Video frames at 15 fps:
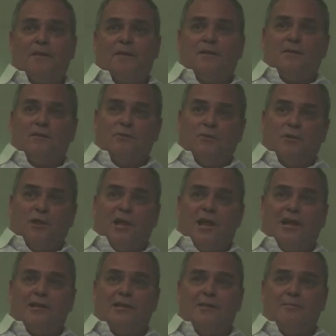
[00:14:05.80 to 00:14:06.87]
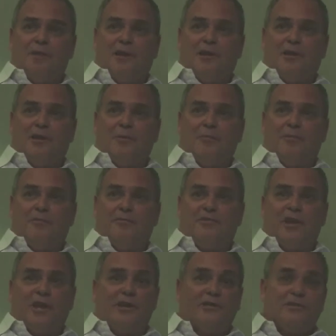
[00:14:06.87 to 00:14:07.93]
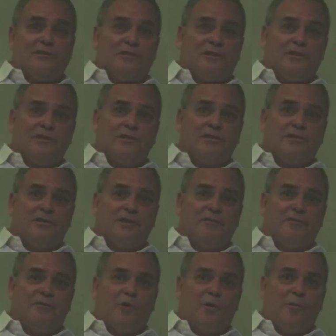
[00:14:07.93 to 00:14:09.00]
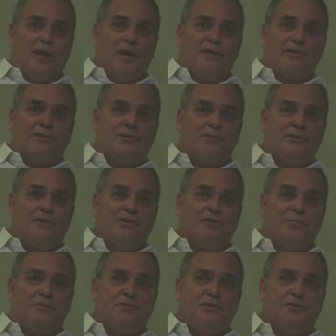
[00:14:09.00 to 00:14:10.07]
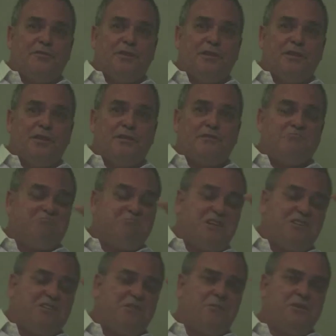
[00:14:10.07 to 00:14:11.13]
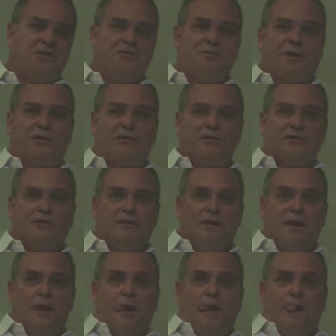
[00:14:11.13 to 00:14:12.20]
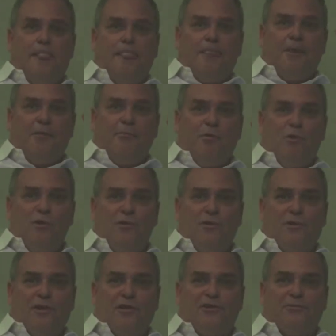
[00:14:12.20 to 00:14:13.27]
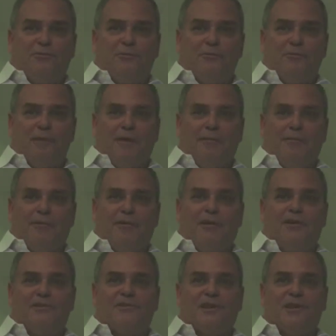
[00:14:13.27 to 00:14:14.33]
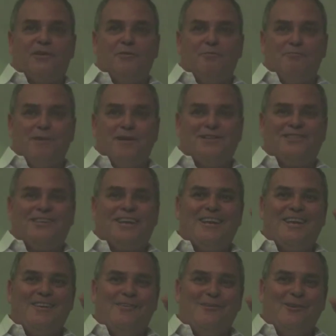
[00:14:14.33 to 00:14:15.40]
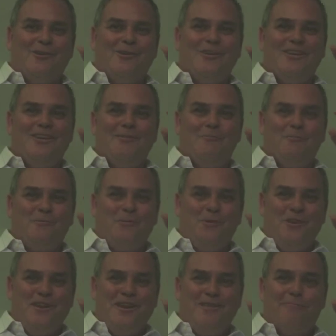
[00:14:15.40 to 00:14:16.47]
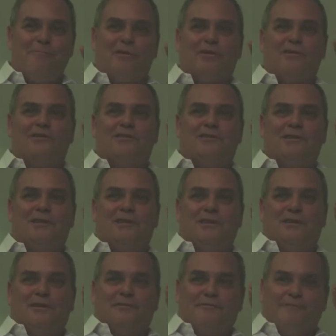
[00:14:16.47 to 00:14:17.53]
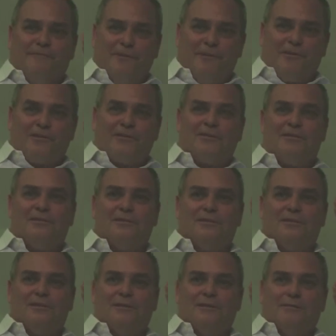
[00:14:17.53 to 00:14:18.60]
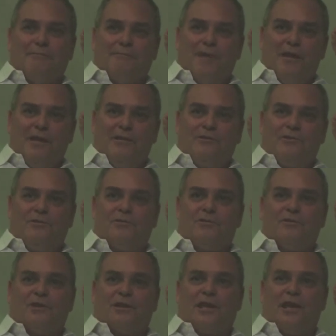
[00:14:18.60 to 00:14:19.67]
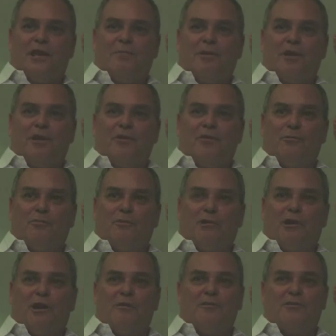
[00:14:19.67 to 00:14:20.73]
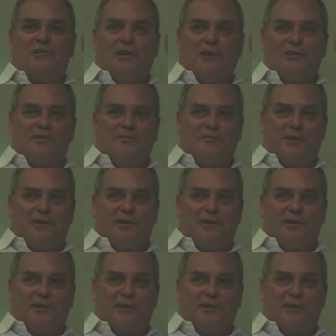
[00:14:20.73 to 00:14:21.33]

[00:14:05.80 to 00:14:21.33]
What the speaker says: you'll likely make a number of changes to this format to suit your specific needs. That's to be expected. The important thing to remember is that you must get dirty with the numbers first. Make sure the campaign or program is cost effective.